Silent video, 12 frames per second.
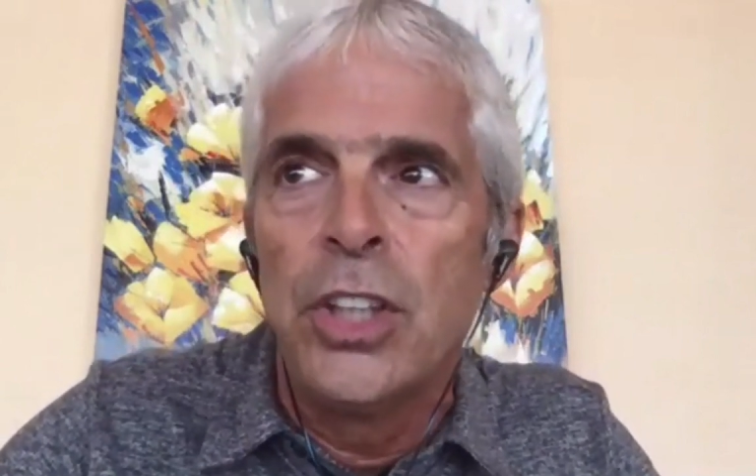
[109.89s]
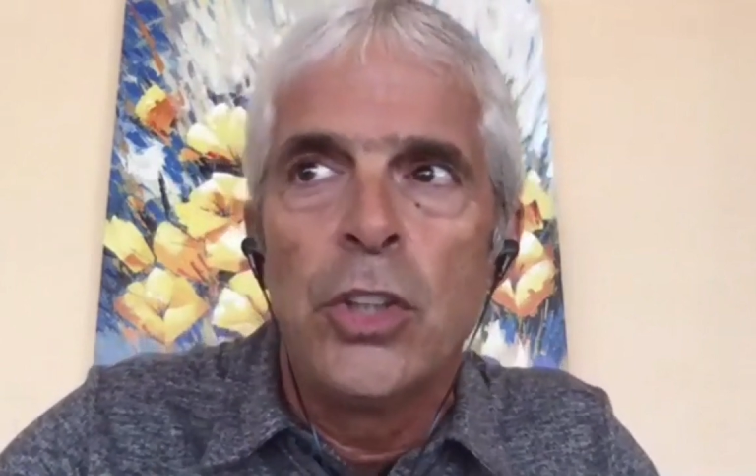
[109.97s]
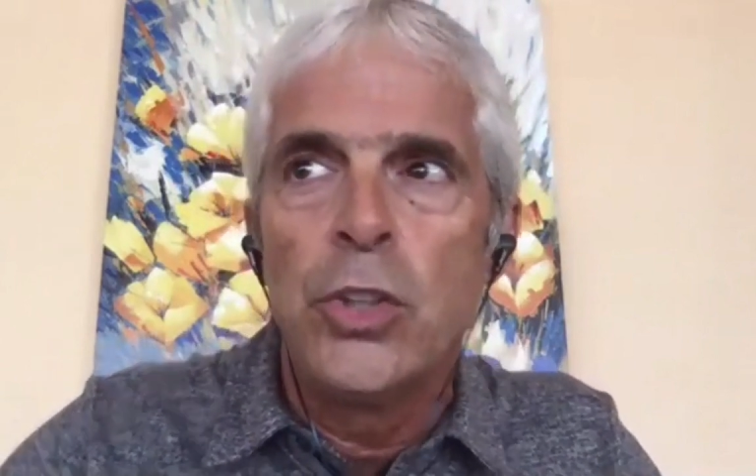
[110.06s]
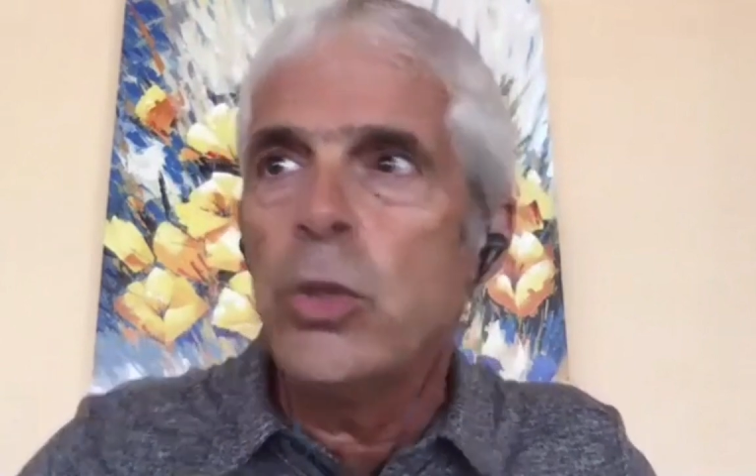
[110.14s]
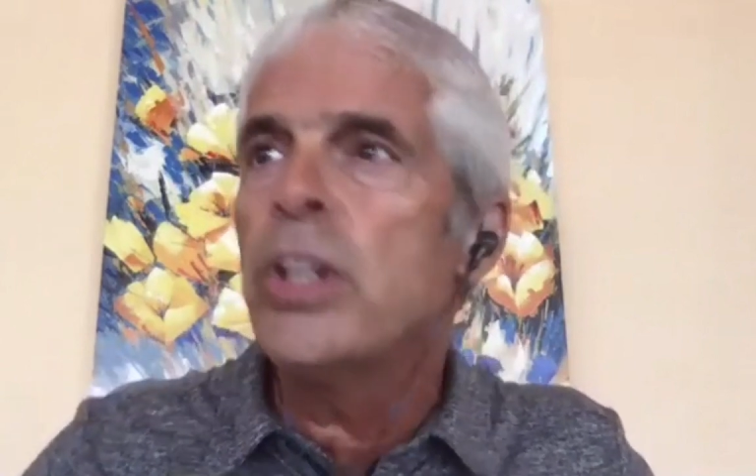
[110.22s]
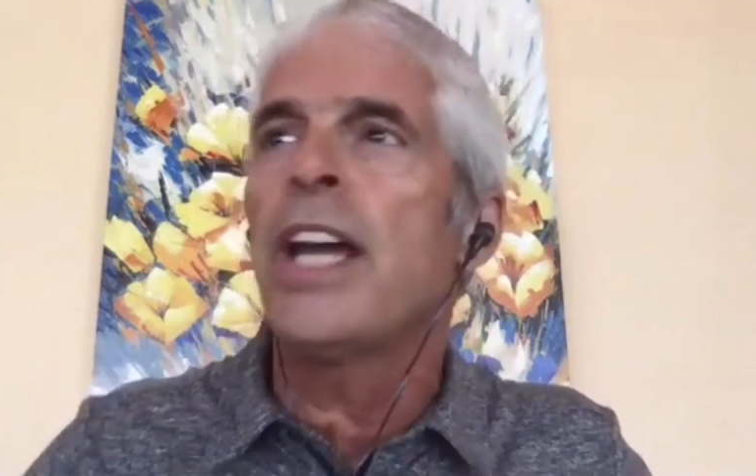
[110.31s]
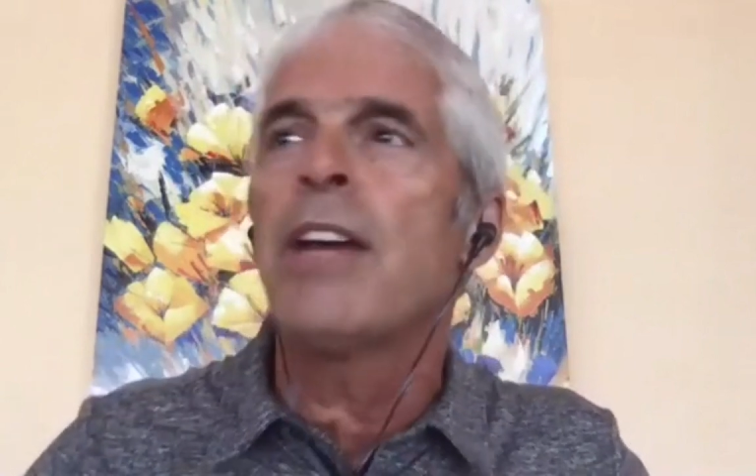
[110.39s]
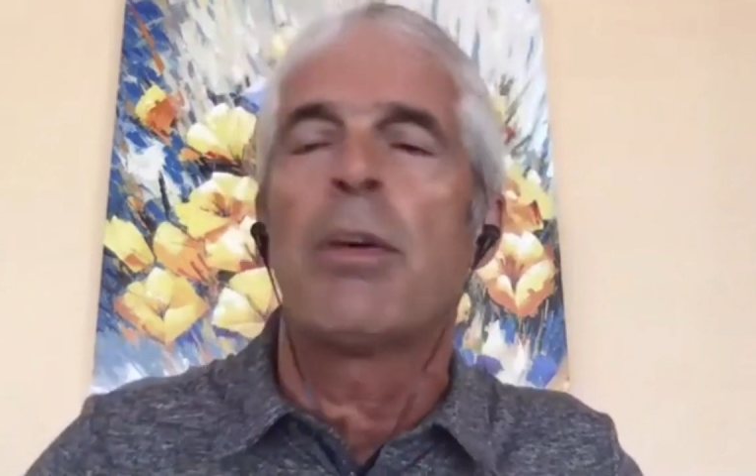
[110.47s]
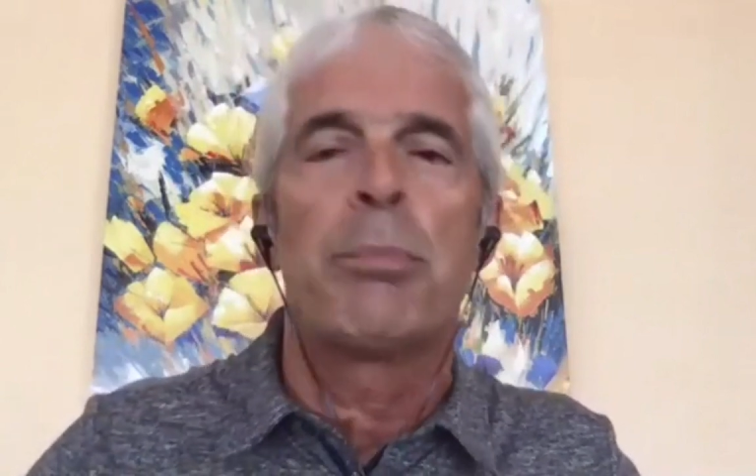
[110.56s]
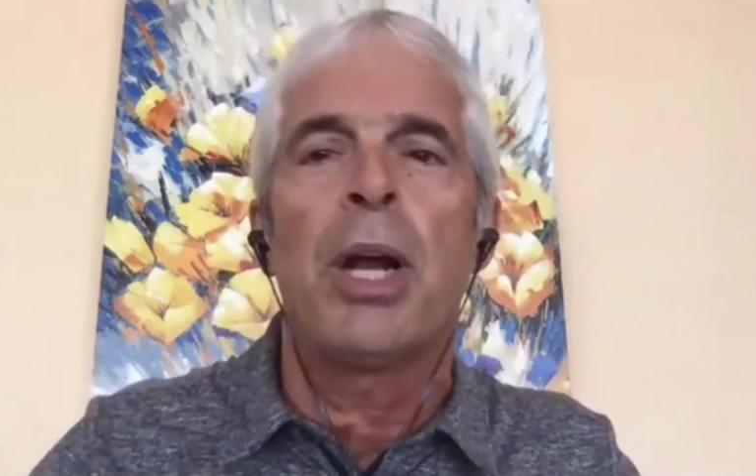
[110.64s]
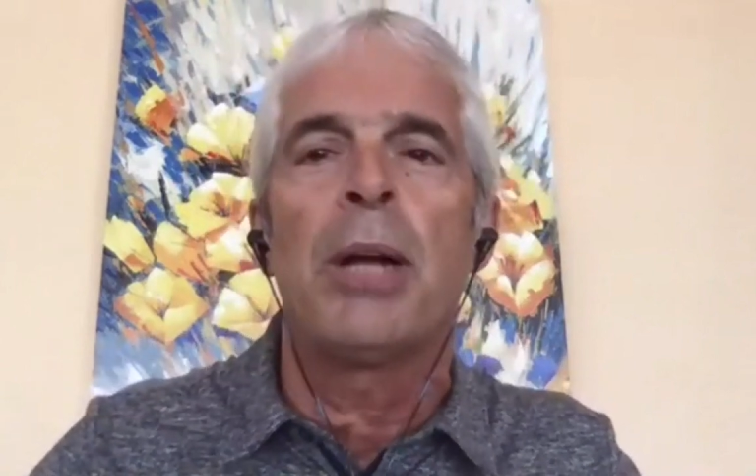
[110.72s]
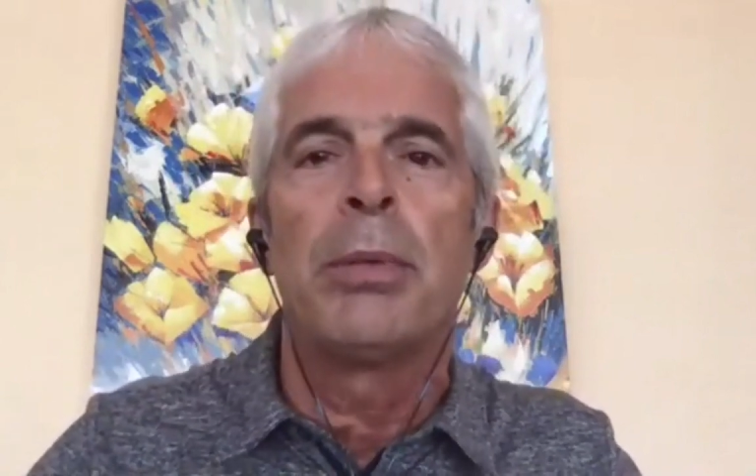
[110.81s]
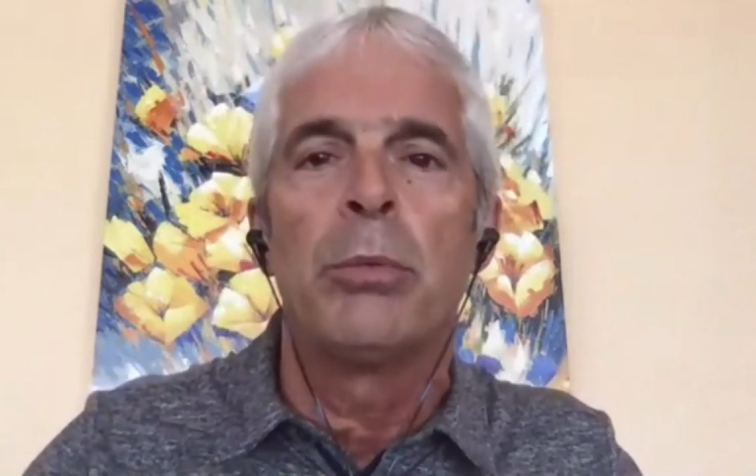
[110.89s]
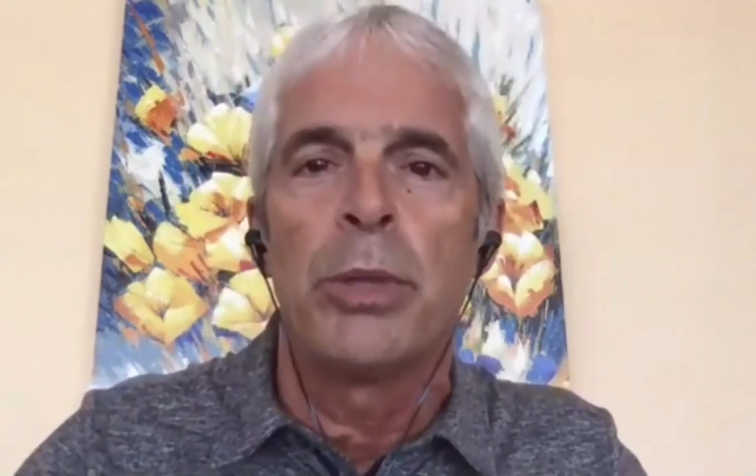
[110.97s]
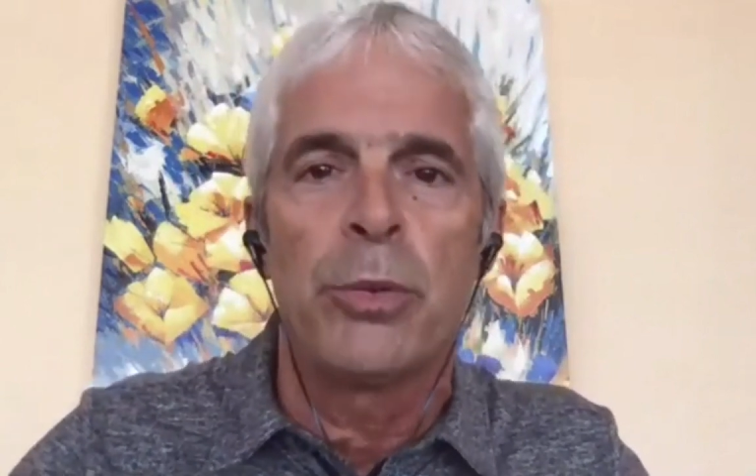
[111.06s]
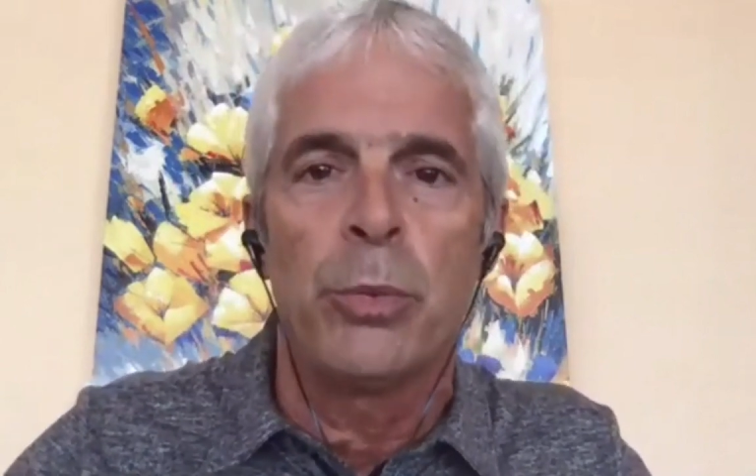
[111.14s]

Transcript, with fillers: you didn't have a problem with